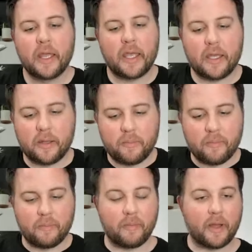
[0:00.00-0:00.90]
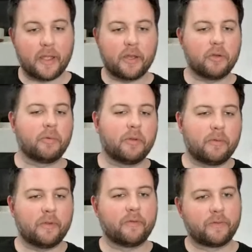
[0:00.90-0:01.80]
And you know, we
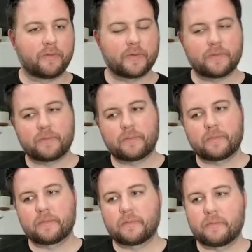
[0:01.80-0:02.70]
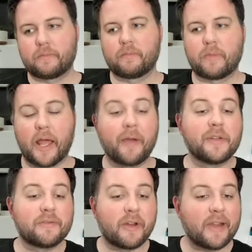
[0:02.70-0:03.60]
we've I
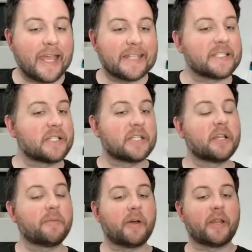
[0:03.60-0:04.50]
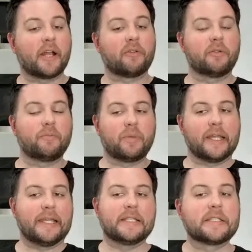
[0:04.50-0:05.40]
was very hesitant about Eklund
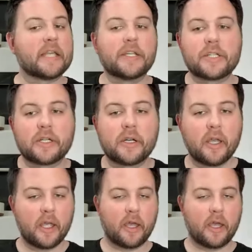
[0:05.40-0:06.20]
playing center,